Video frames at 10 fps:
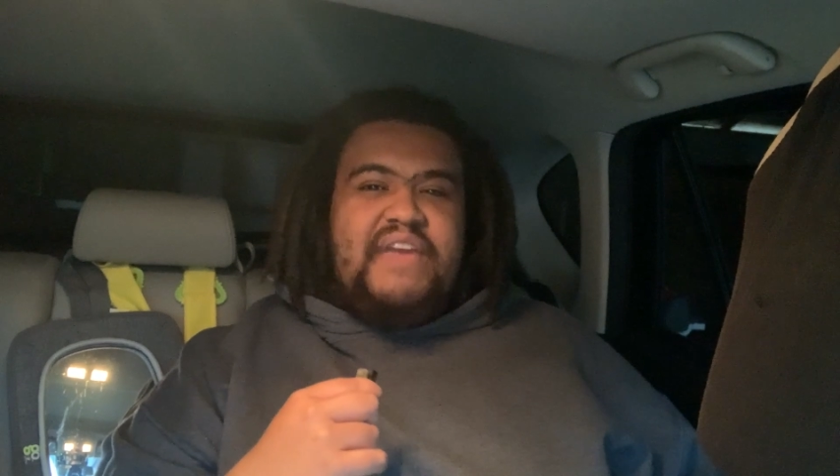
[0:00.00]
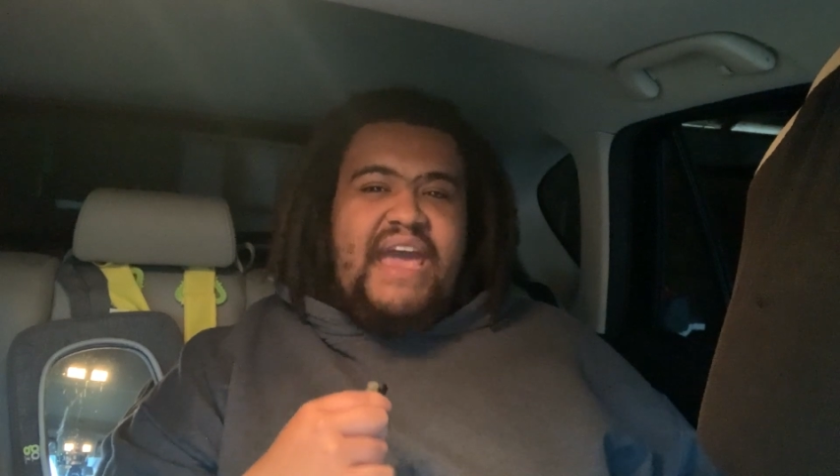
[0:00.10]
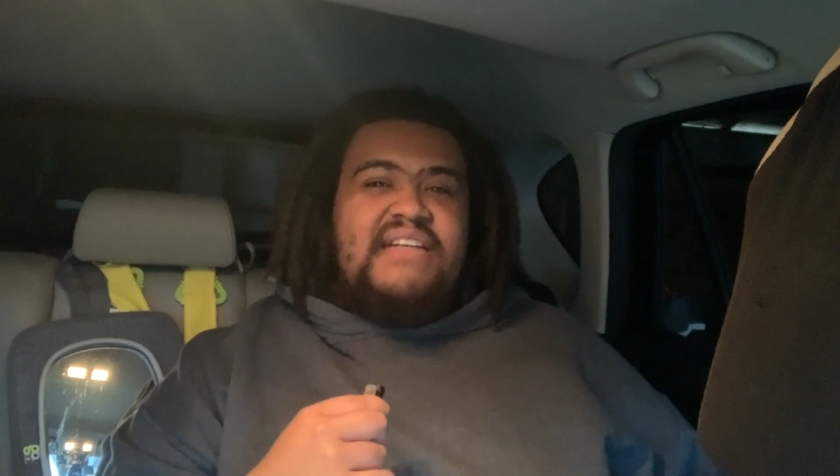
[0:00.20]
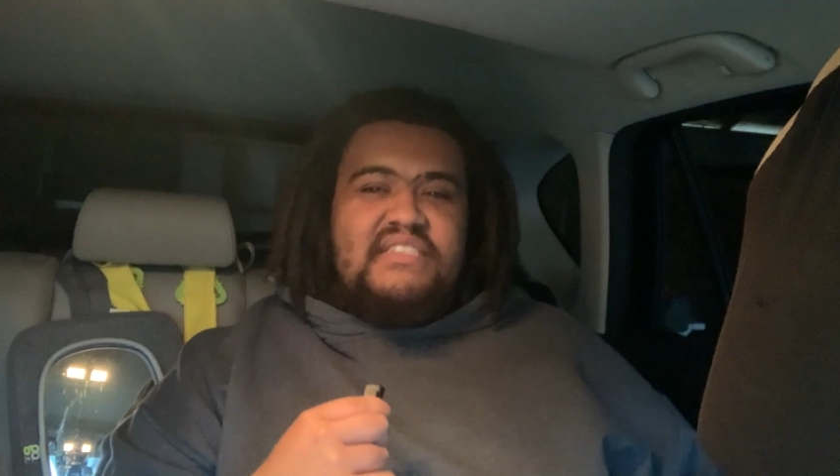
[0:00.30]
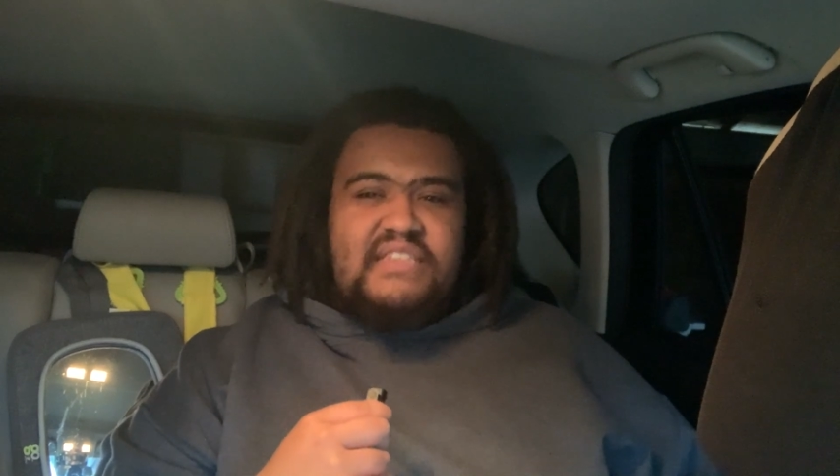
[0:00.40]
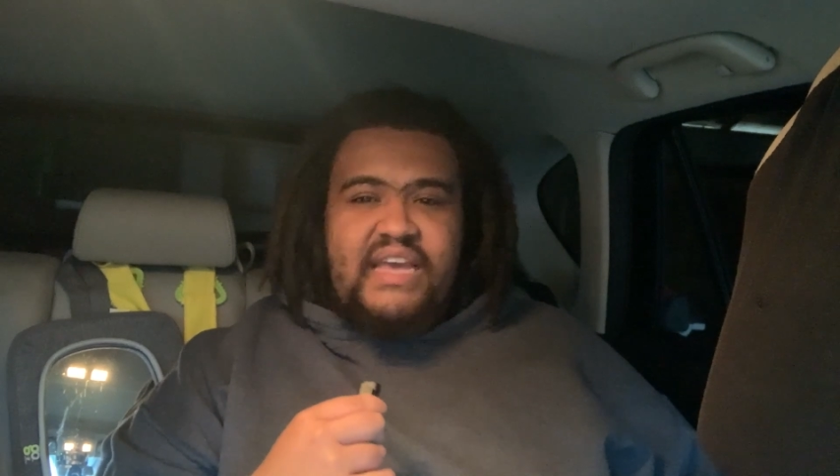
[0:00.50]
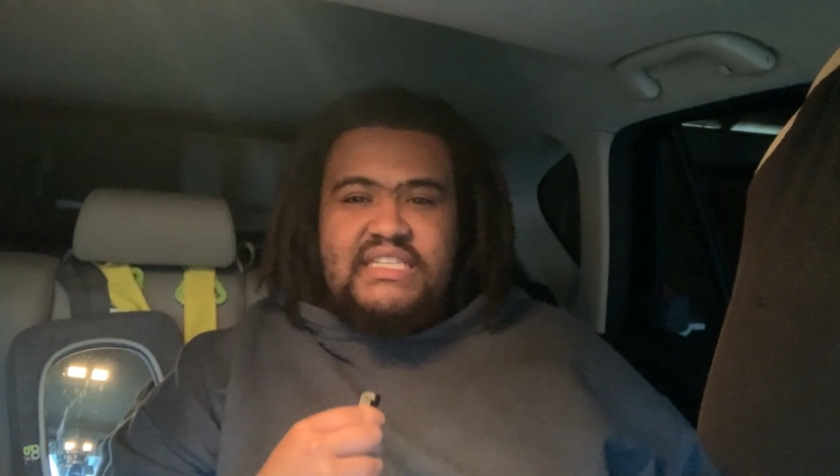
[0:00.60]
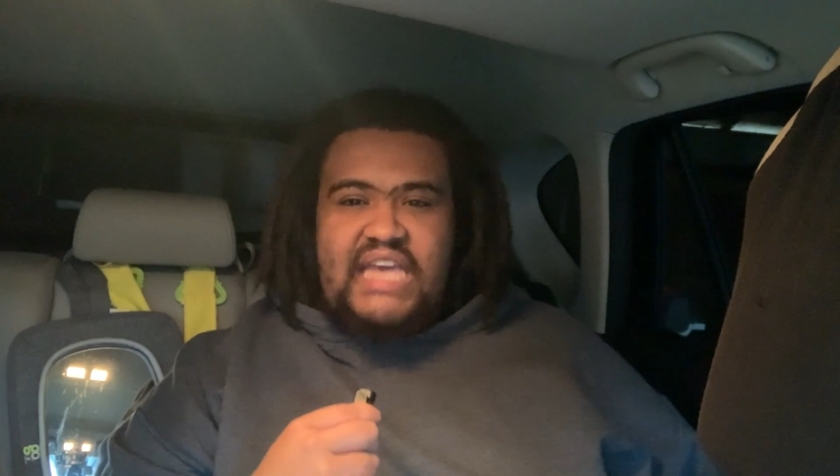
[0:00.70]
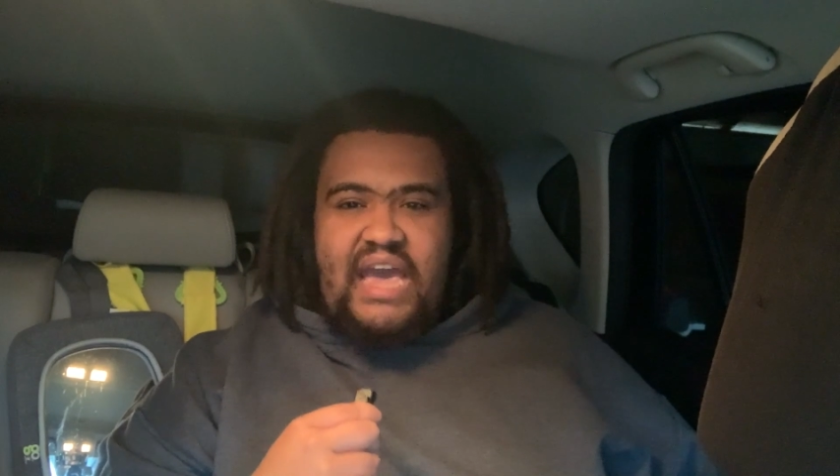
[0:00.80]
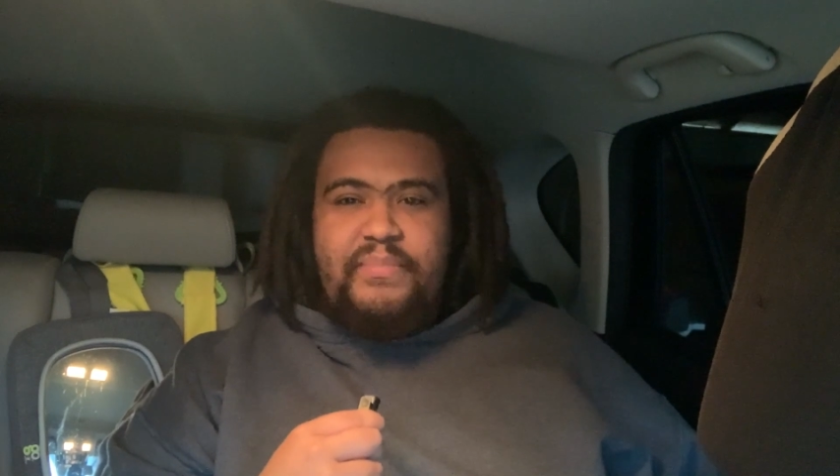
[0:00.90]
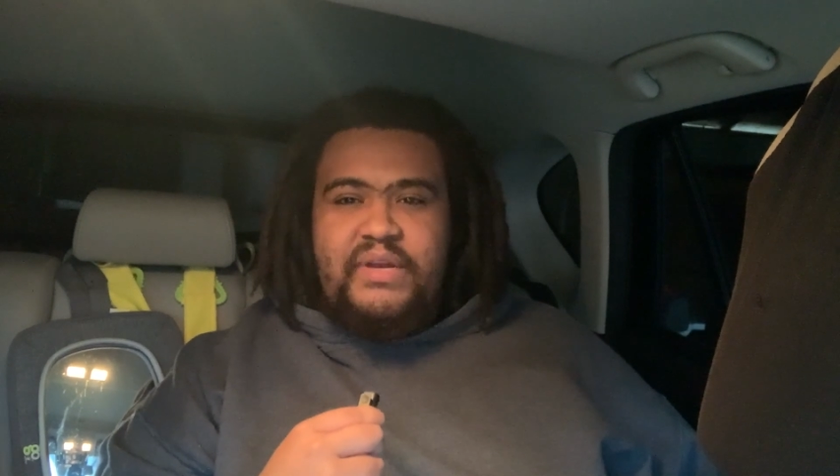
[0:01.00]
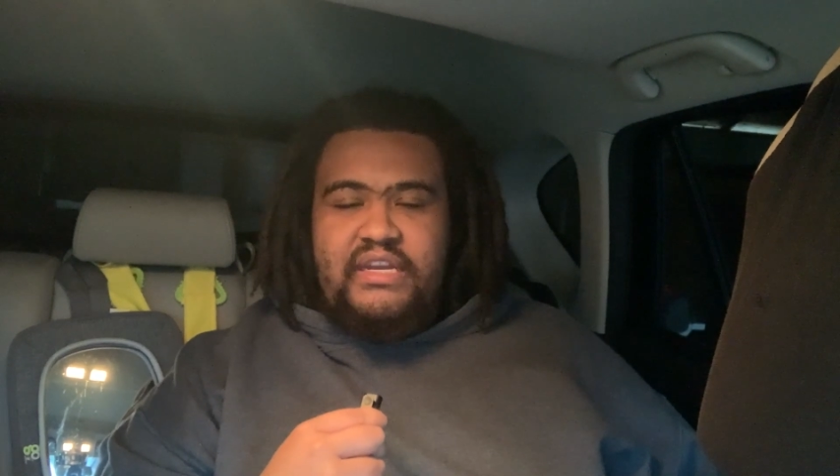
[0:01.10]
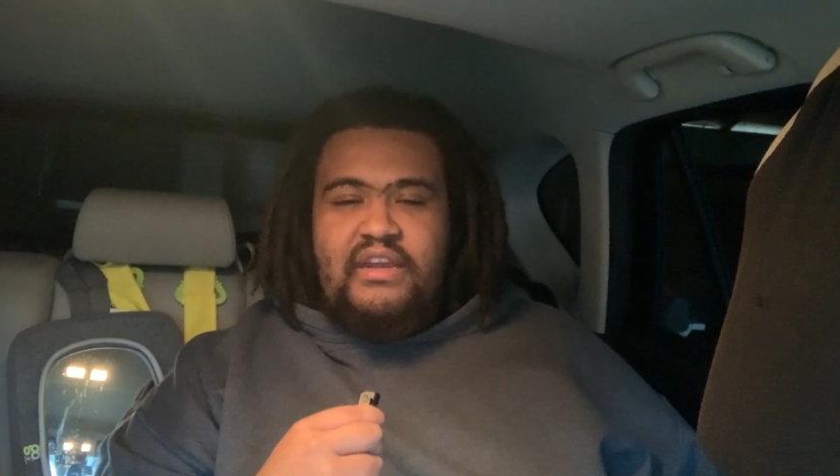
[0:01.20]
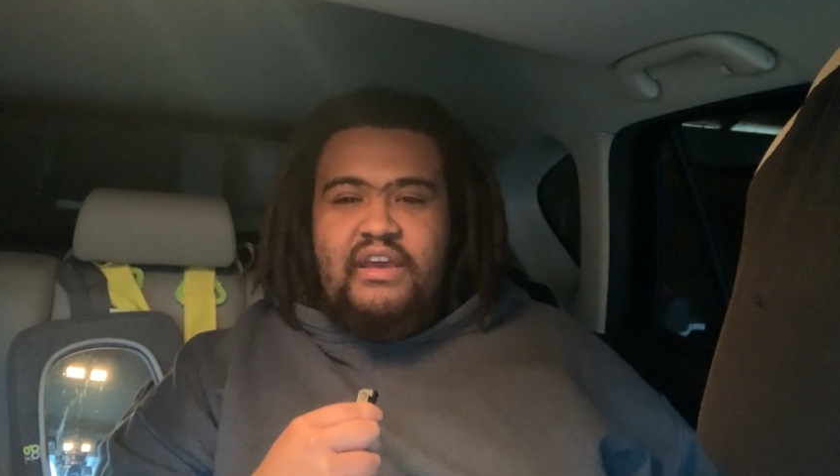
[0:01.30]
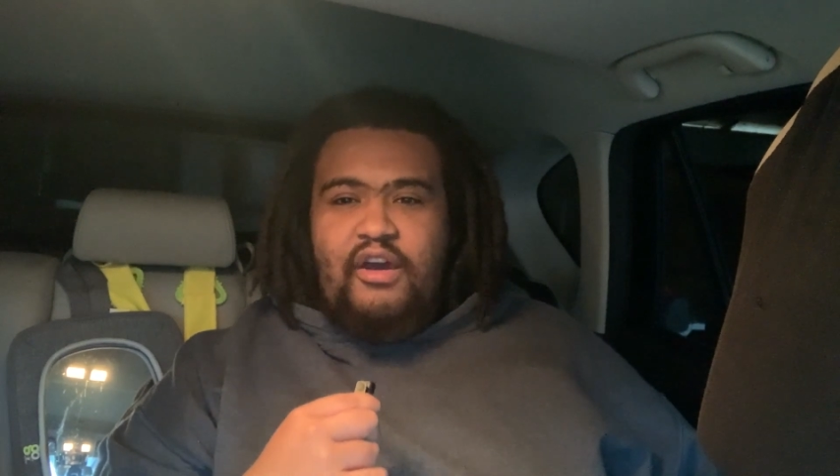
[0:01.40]
cat sex
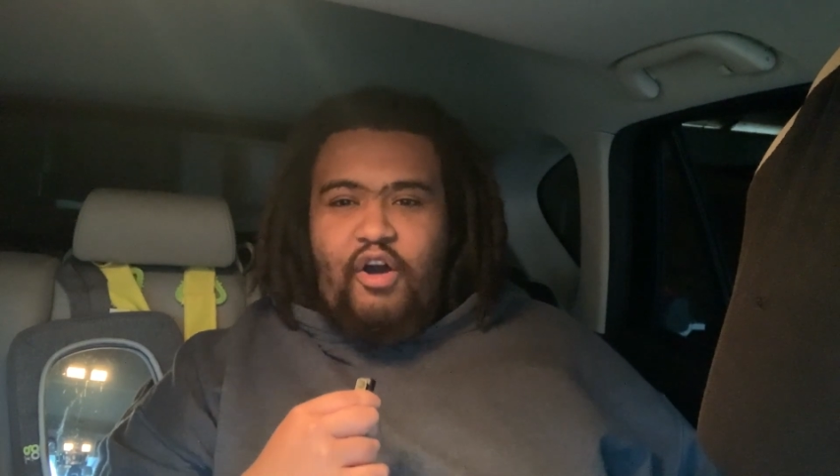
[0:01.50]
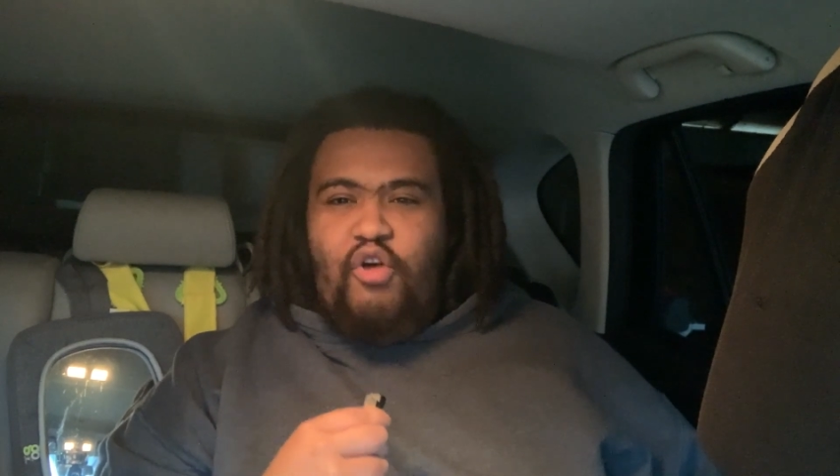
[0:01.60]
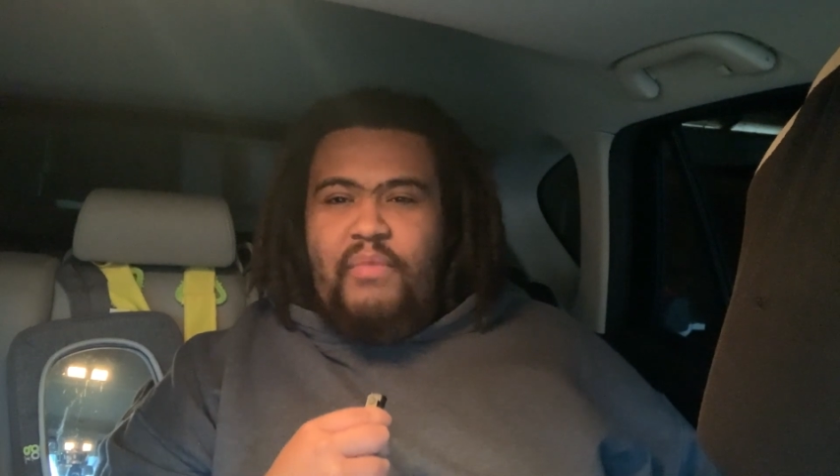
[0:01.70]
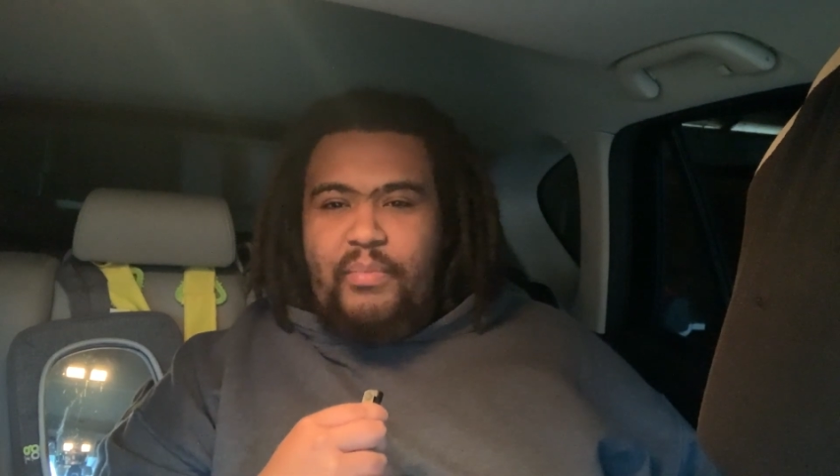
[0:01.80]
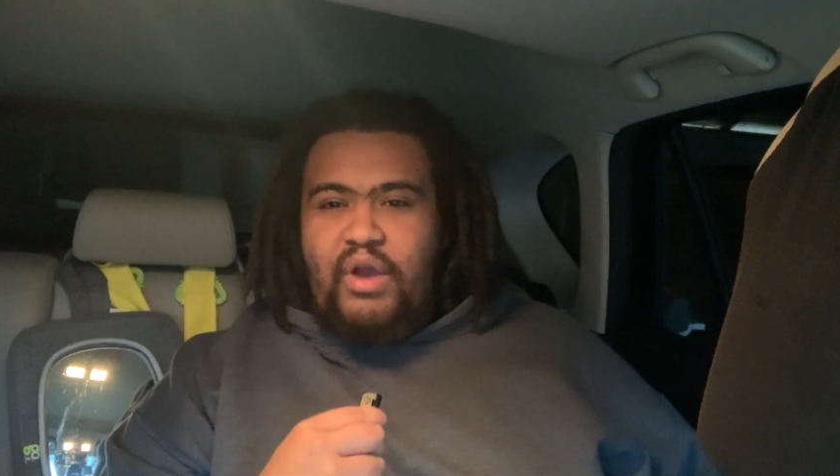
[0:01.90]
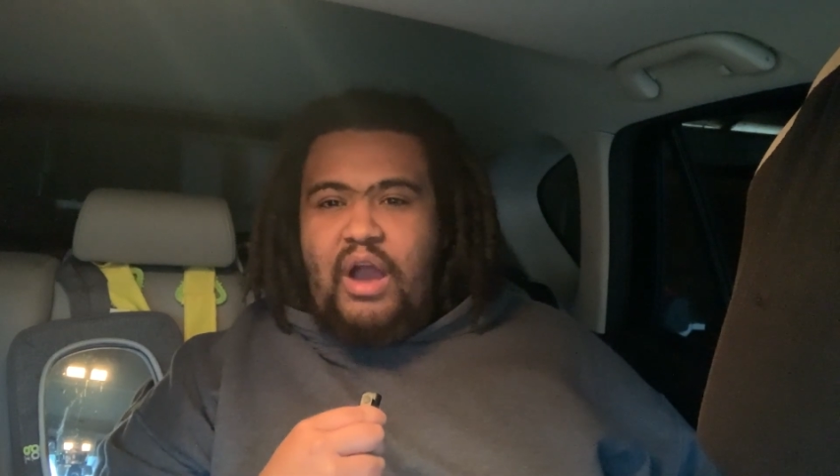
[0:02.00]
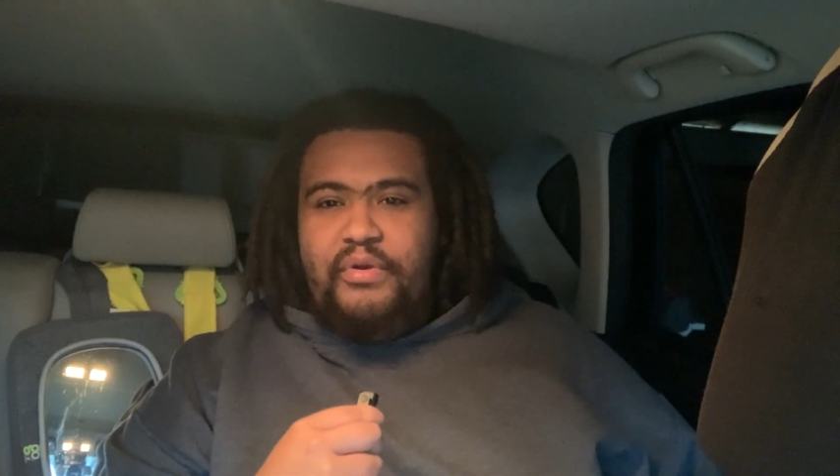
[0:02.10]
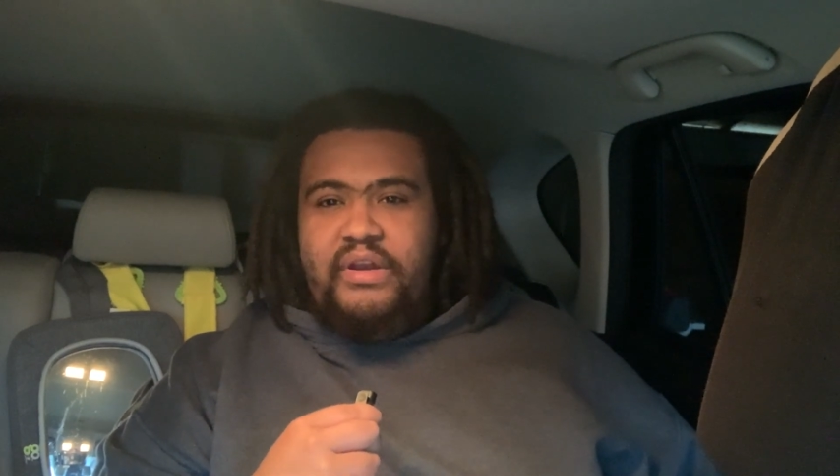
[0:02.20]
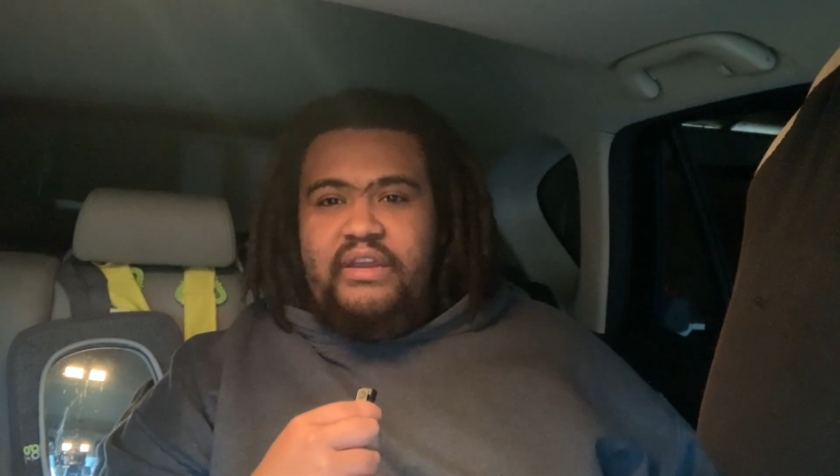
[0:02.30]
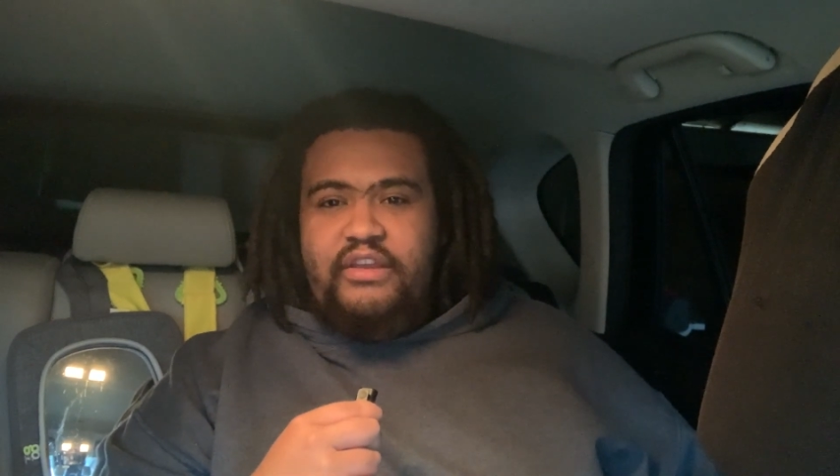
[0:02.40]
happening on my property,